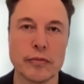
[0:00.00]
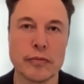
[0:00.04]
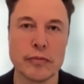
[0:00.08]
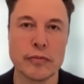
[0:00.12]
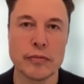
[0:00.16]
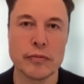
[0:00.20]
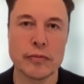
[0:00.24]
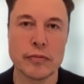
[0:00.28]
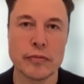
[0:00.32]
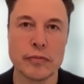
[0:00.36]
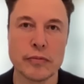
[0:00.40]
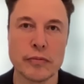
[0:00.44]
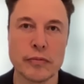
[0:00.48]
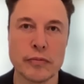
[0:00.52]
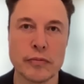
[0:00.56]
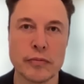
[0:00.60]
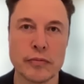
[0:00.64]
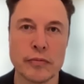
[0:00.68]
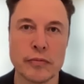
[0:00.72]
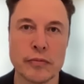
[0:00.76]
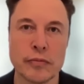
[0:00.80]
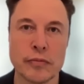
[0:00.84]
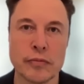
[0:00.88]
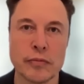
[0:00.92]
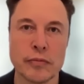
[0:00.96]

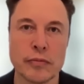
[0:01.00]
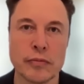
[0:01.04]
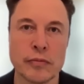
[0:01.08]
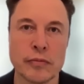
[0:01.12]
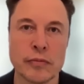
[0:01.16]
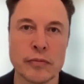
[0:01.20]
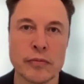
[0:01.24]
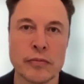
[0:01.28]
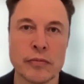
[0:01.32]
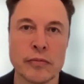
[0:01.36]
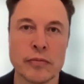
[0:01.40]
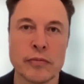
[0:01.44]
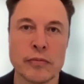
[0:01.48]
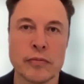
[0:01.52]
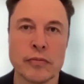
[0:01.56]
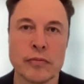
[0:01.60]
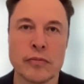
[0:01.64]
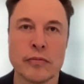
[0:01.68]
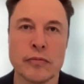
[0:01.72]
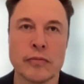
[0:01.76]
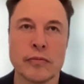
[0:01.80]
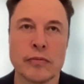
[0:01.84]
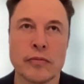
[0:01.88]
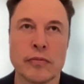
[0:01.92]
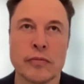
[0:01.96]

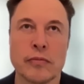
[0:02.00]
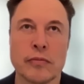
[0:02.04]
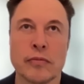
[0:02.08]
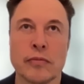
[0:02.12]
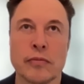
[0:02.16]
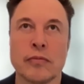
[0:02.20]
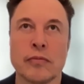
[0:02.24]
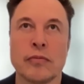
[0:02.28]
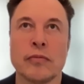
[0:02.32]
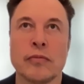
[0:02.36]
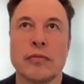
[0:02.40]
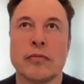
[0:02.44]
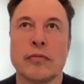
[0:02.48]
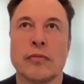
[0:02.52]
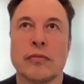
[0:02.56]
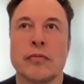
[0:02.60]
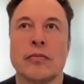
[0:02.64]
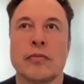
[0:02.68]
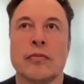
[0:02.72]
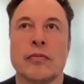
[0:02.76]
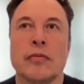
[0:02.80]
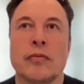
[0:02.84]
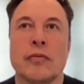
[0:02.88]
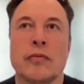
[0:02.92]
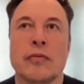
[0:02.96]

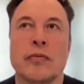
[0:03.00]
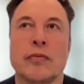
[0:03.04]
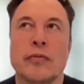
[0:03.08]
Nothing is said.